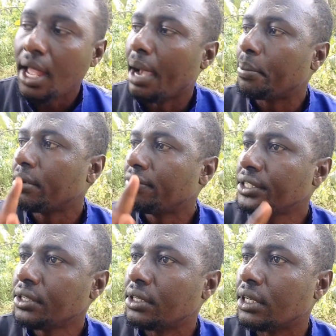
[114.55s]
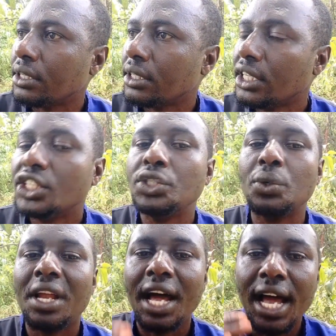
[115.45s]
A professional
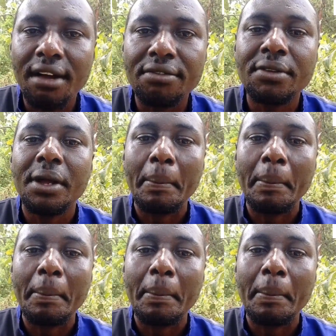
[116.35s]
should have